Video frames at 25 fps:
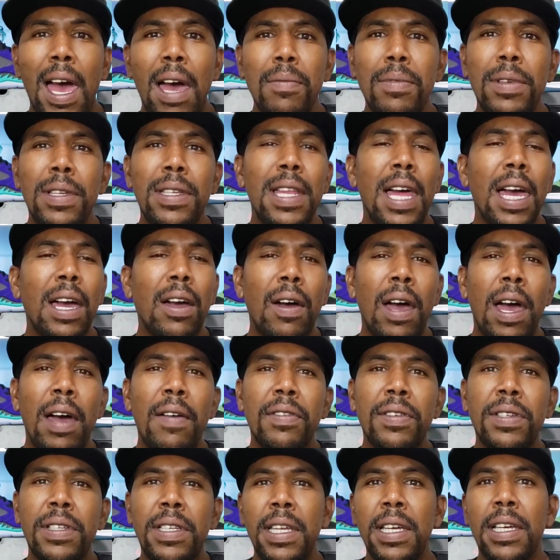I'm just not going
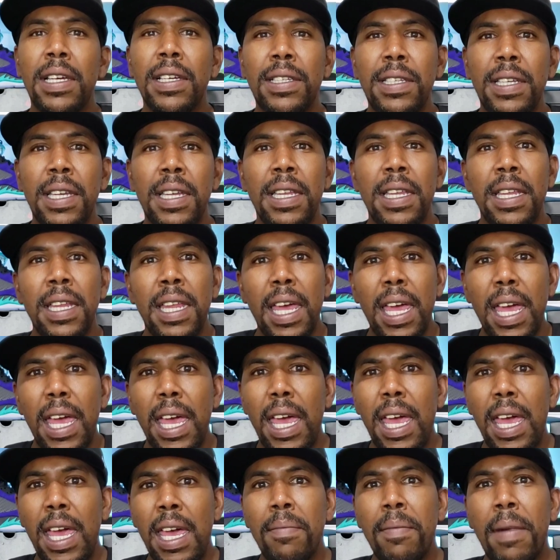to have a sneaker sitting
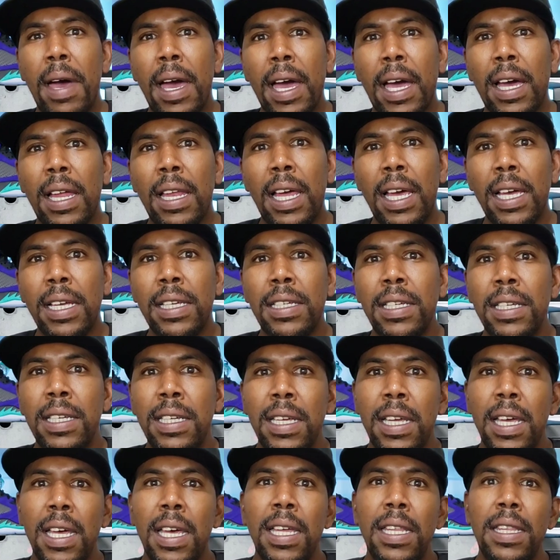in my
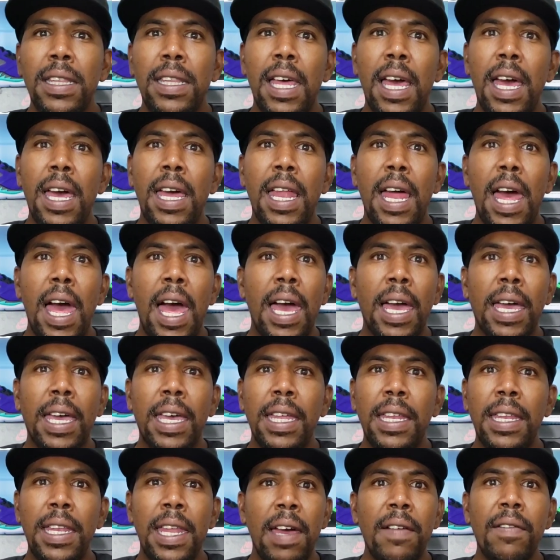collection that I
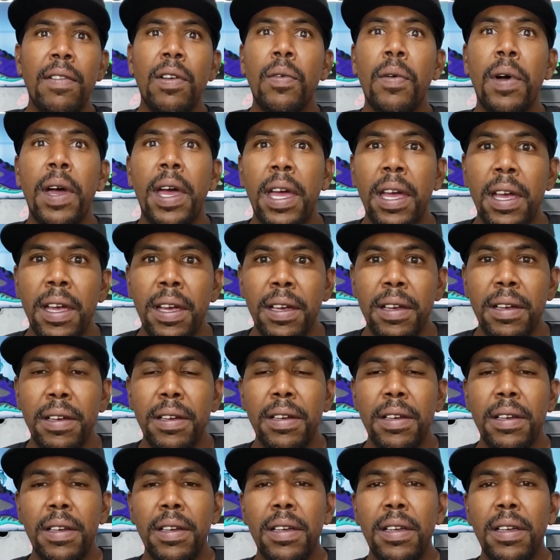can never wear.
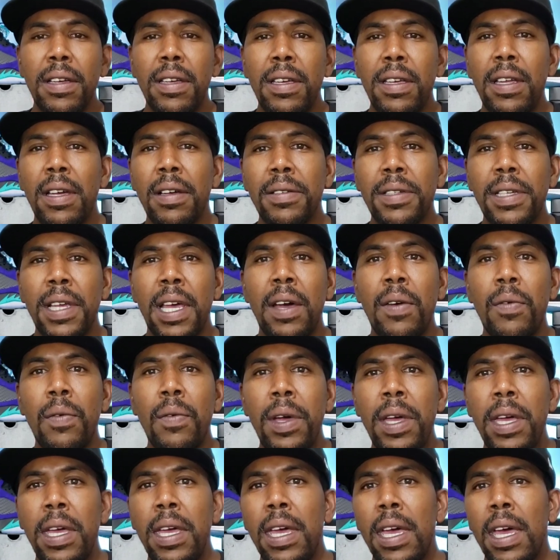You know what I'm saying?
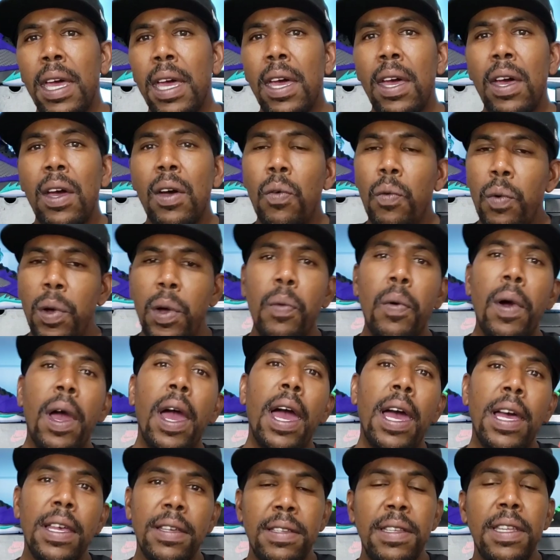We
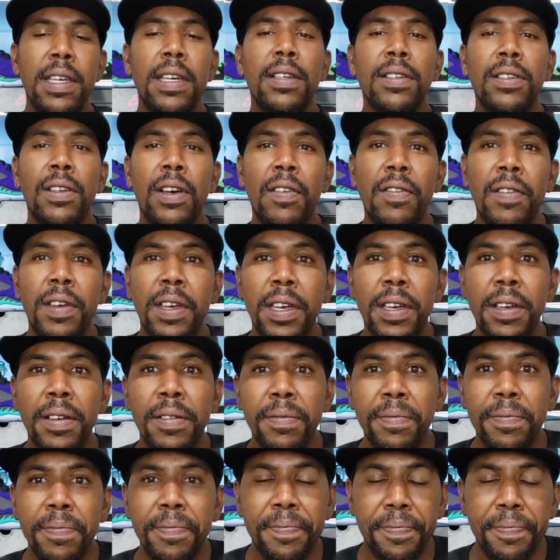wear our sneakers over here.